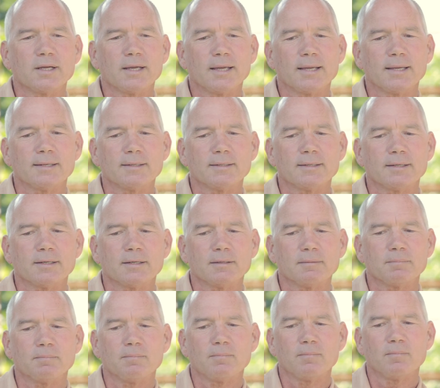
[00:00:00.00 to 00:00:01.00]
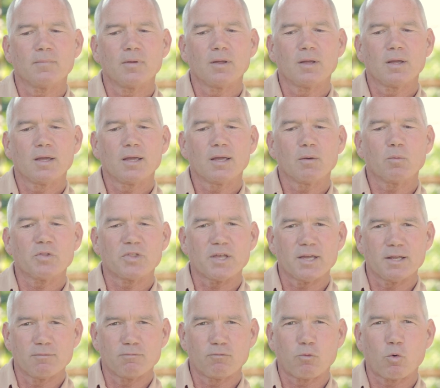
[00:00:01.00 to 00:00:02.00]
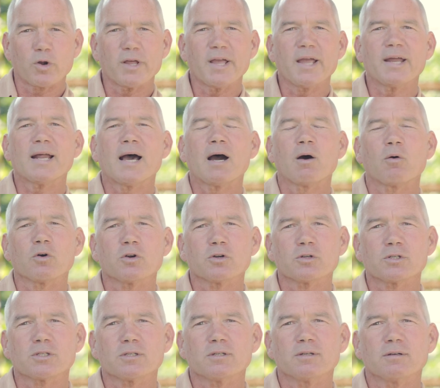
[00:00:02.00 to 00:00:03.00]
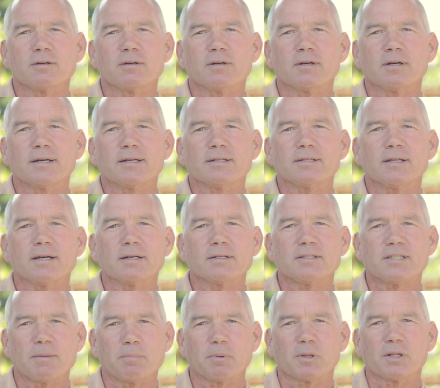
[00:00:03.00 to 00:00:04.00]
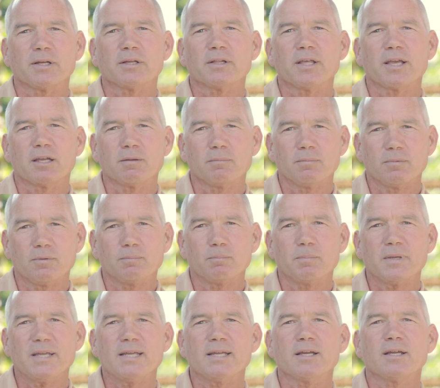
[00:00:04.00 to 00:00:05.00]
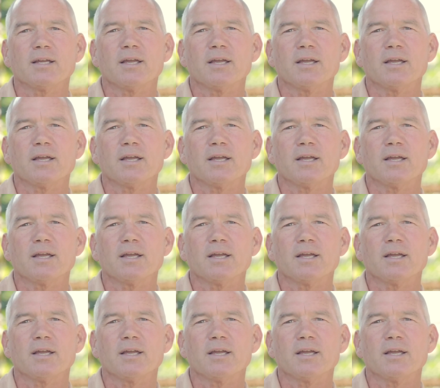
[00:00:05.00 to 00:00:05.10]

and uh, within 48 hours, uh, typically they could be